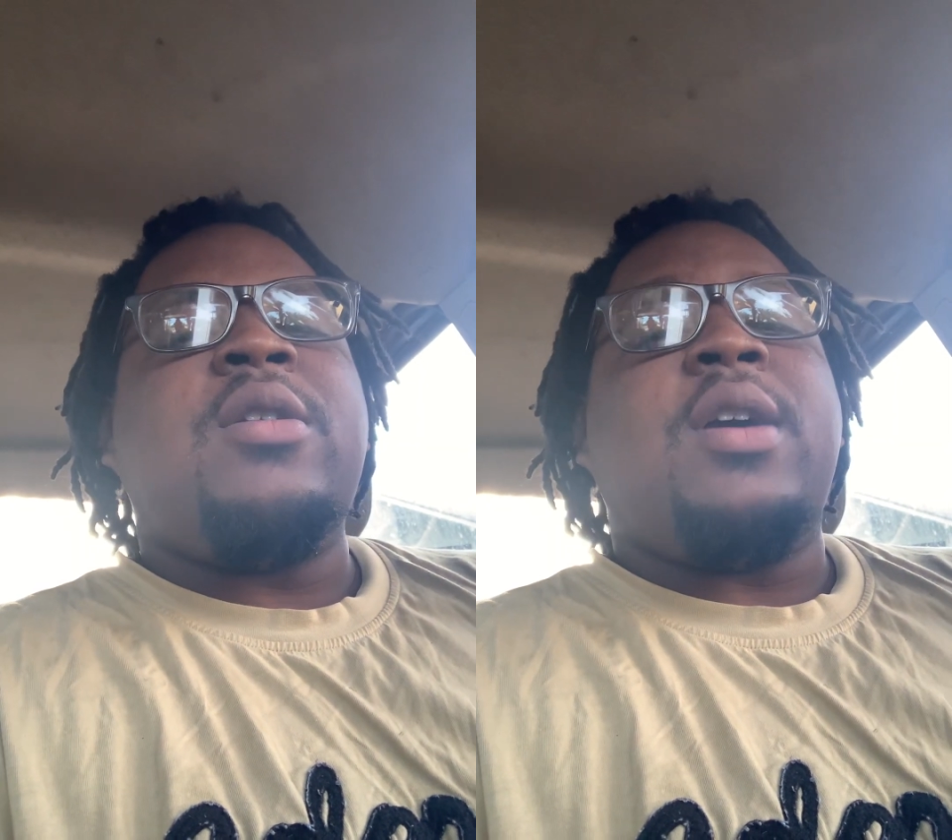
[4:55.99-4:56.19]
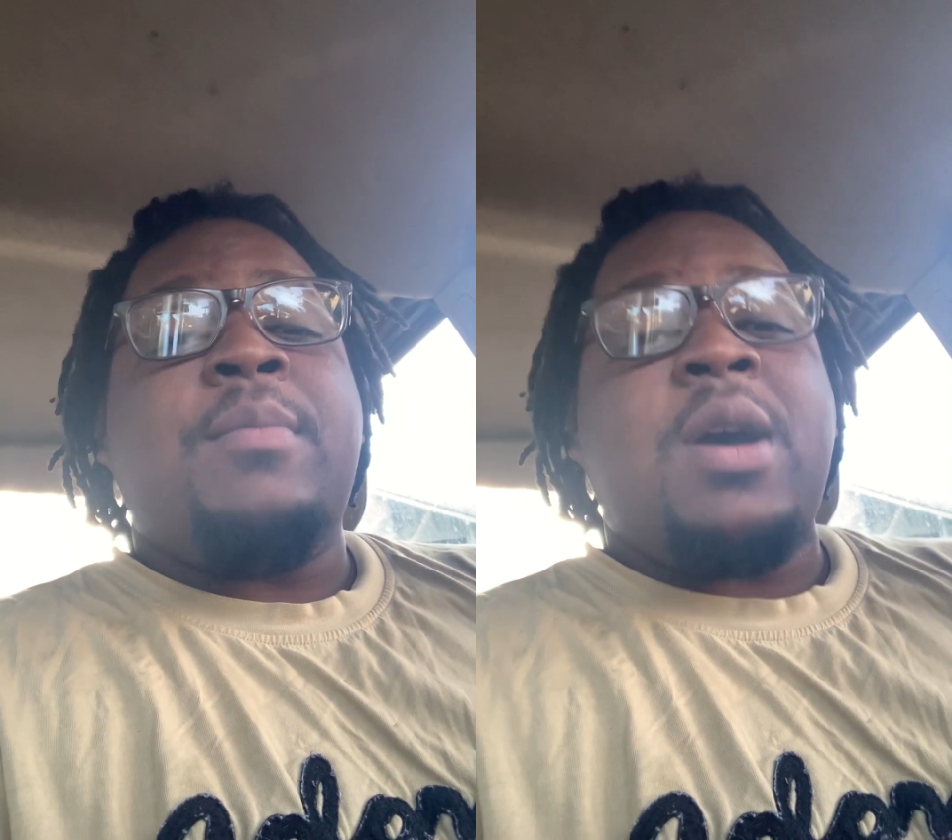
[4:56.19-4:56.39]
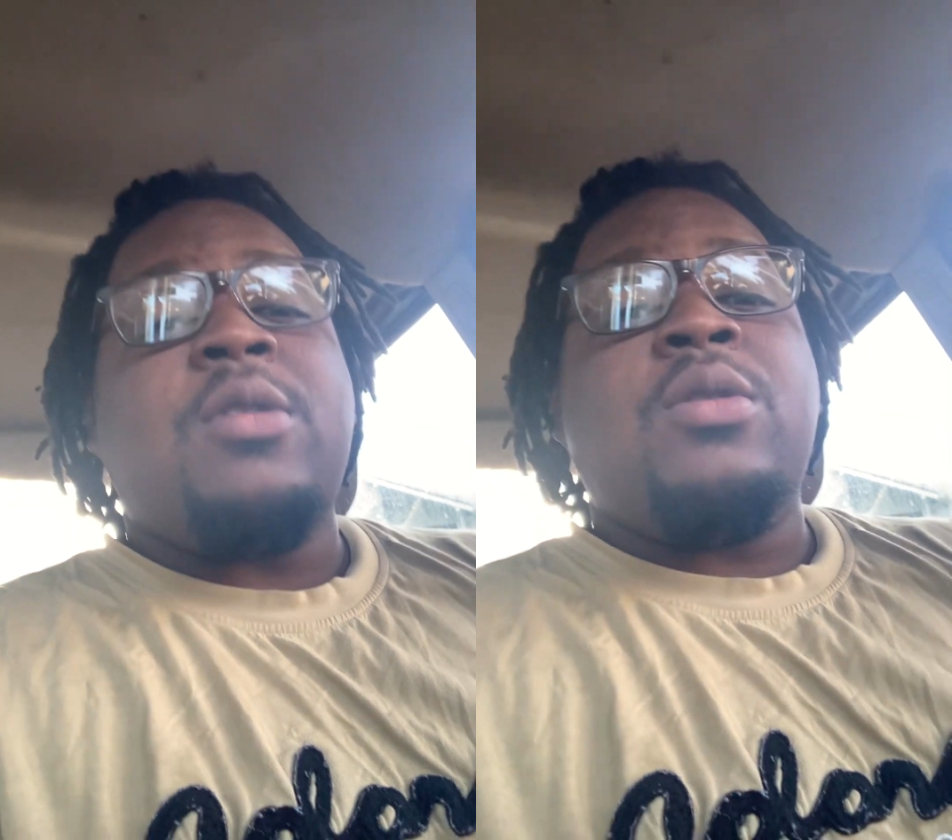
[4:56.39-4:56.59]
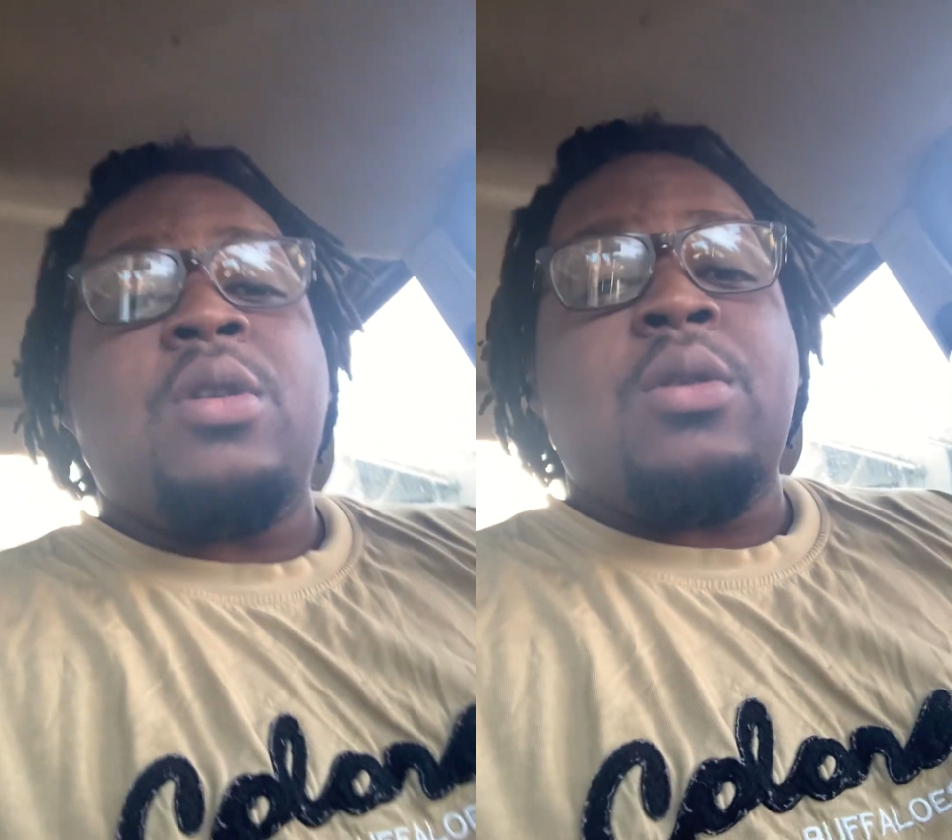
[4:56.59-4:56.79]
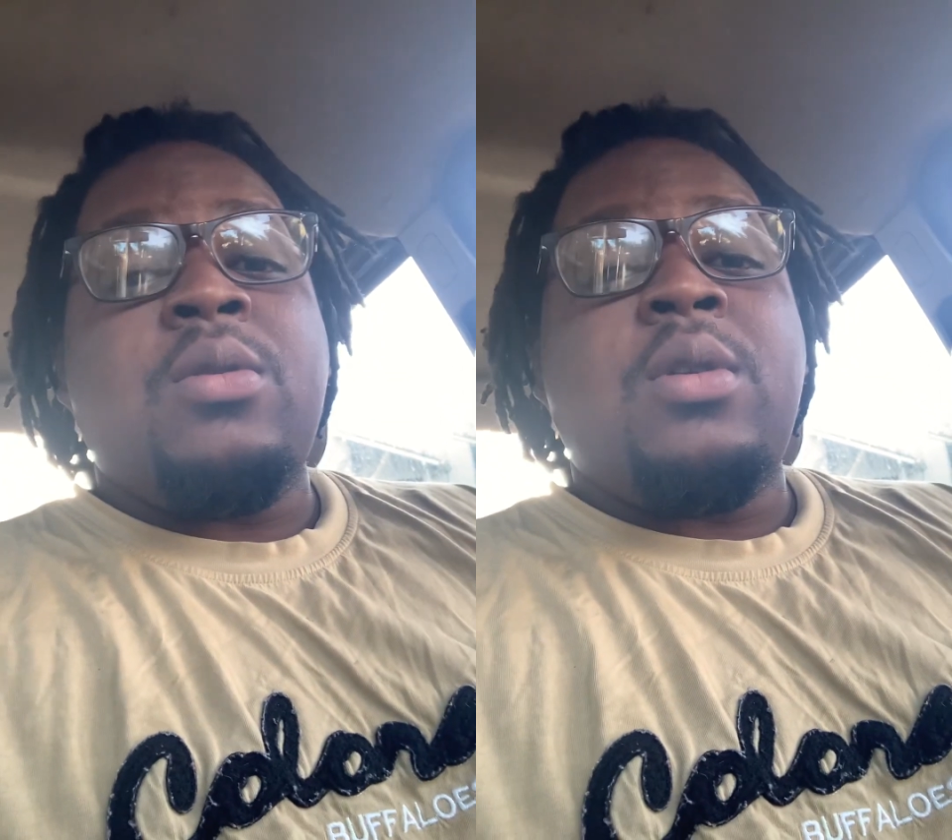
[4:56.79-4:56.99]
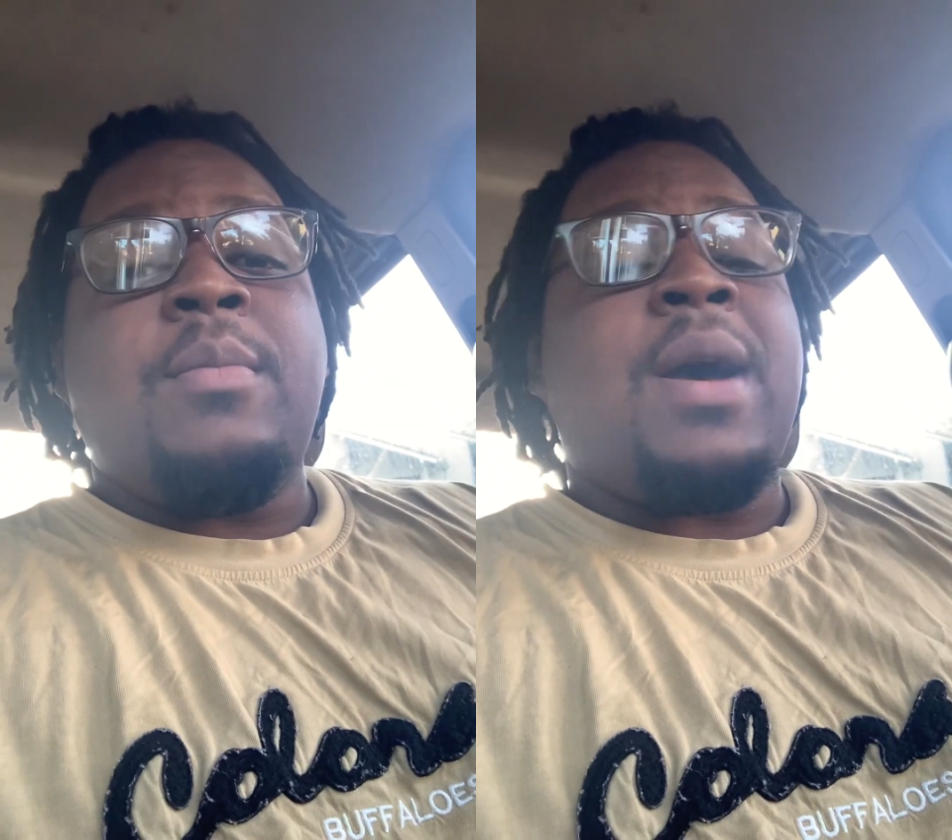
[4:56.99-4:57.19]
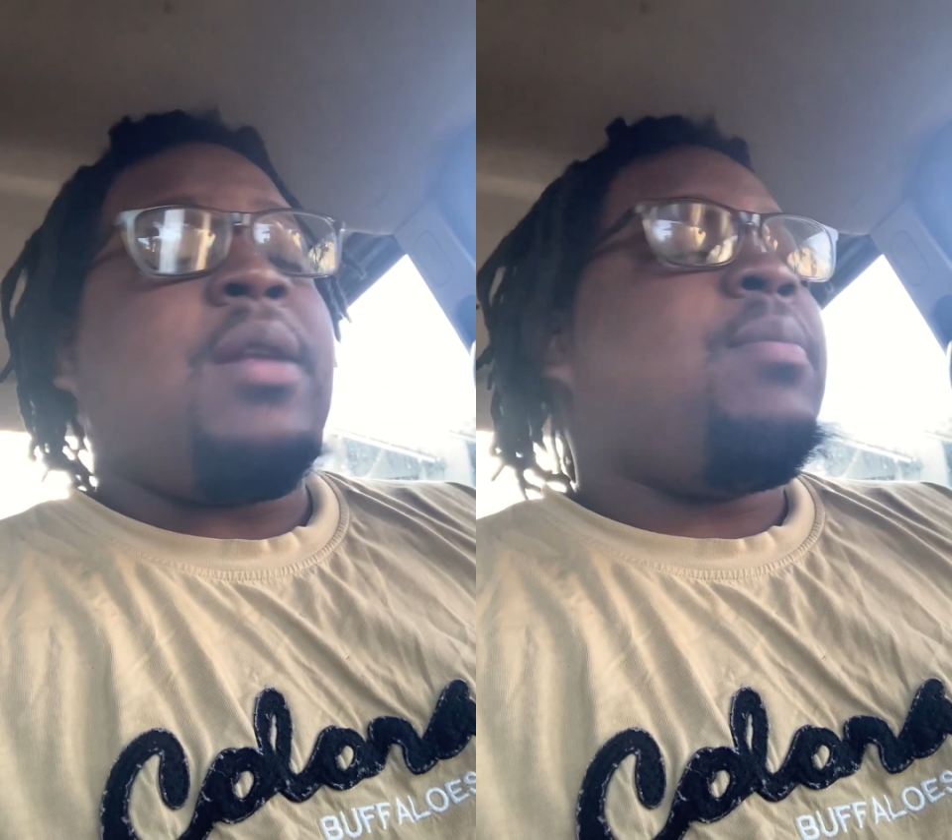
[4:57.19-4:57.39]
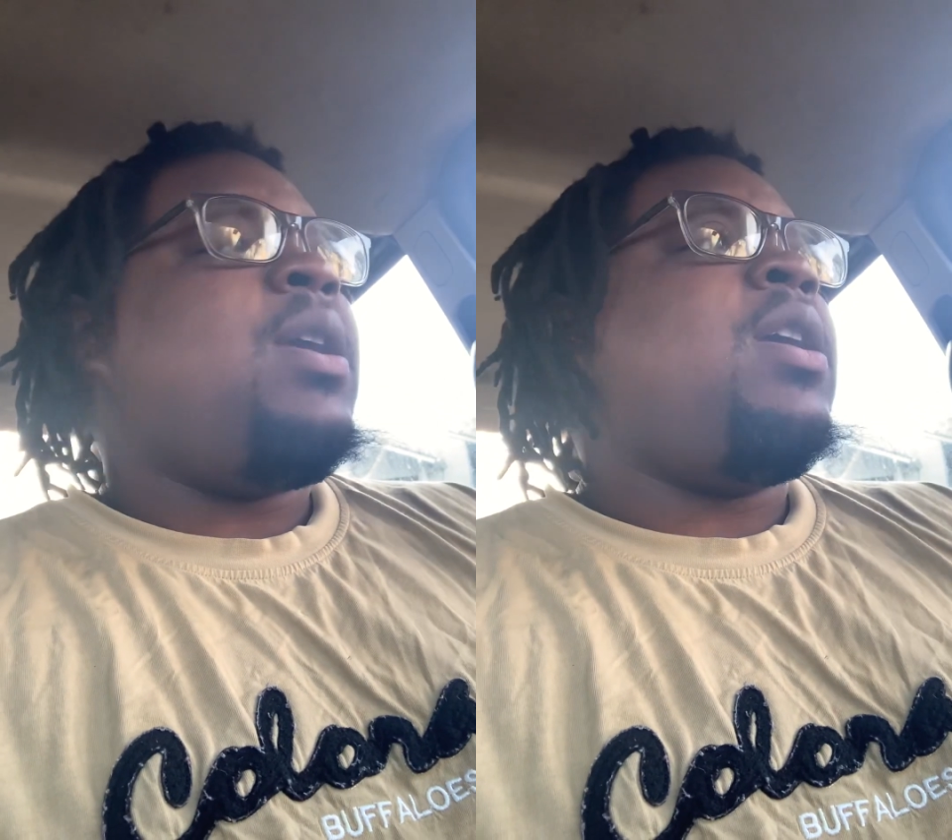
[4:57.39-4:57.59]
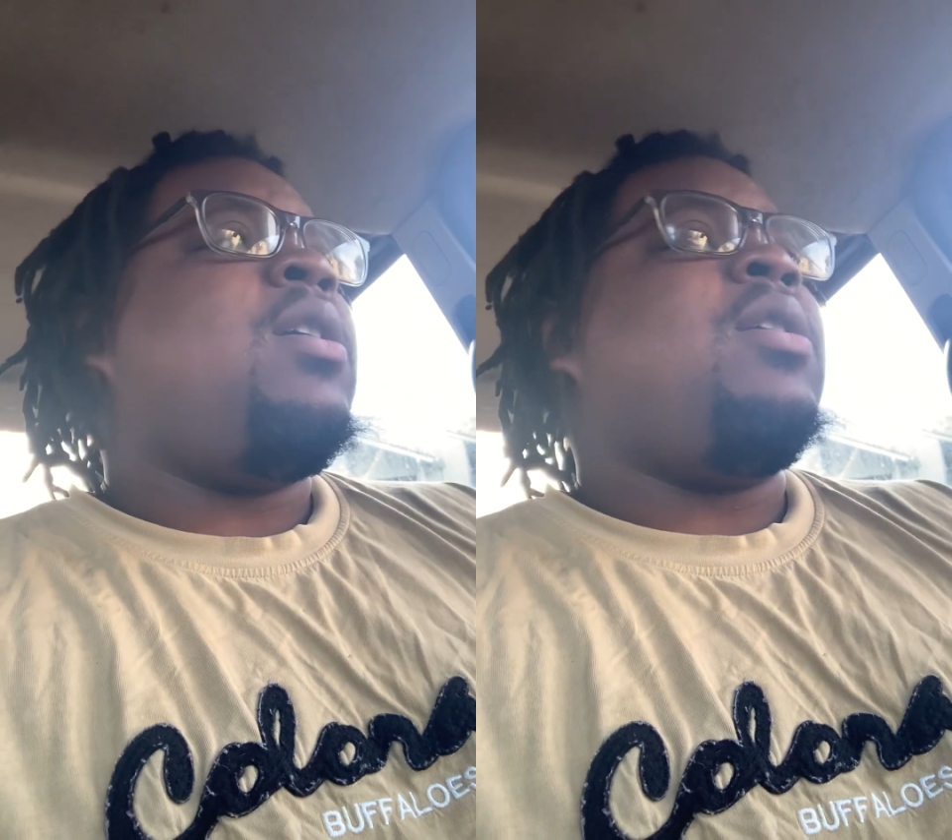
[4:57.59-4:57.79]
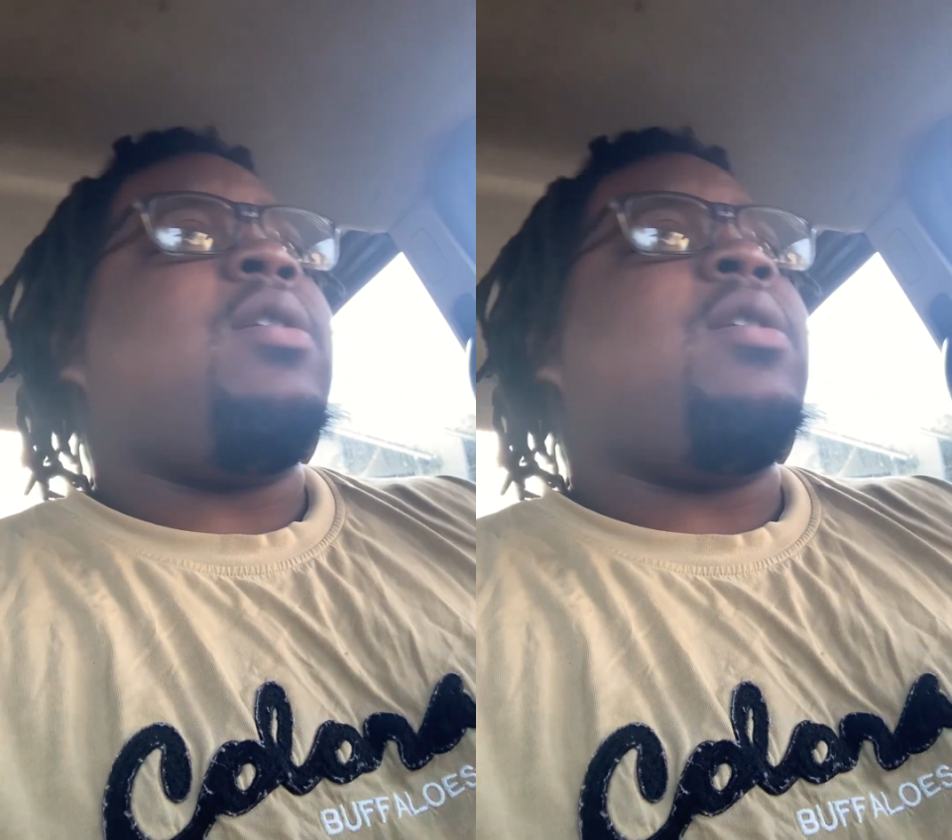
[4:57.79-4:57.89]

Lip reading: about about it being